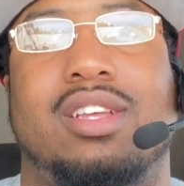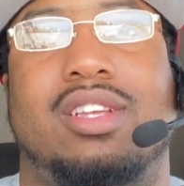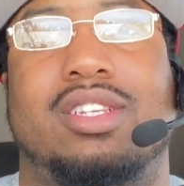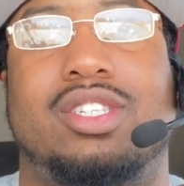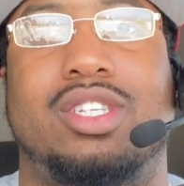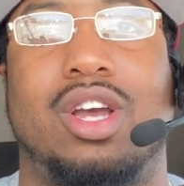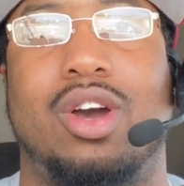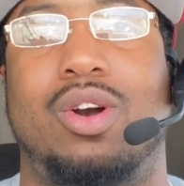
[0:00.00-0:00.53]

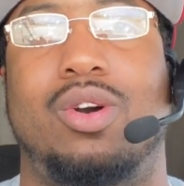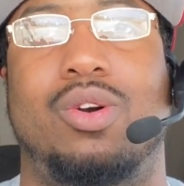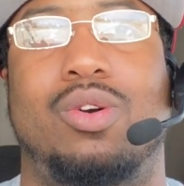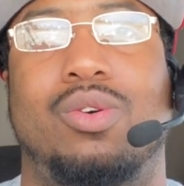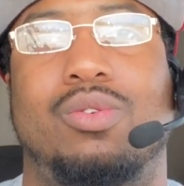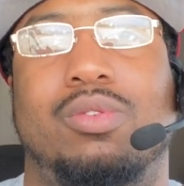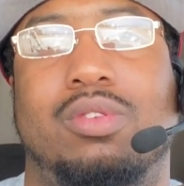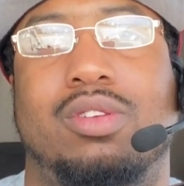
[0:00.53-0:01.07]

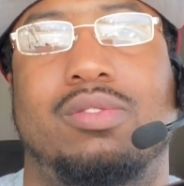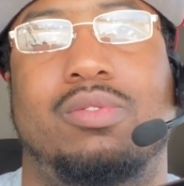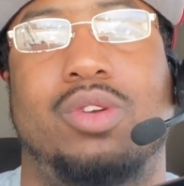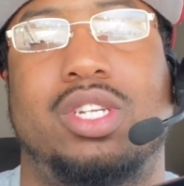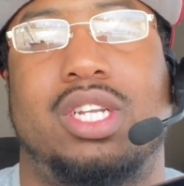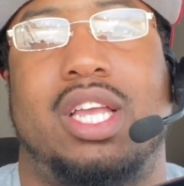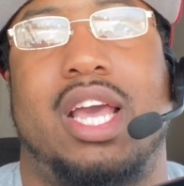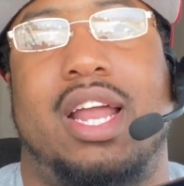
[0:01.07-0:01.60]
So
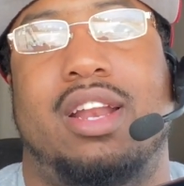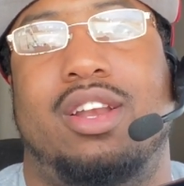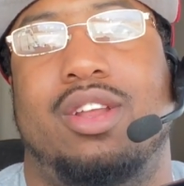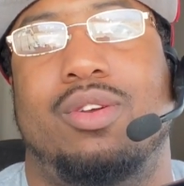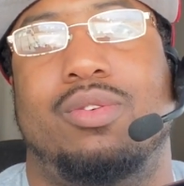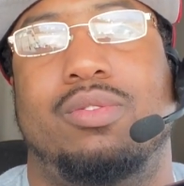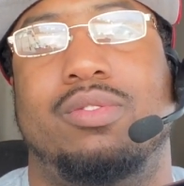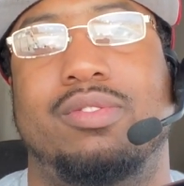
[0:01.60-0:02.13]
what you gotta do,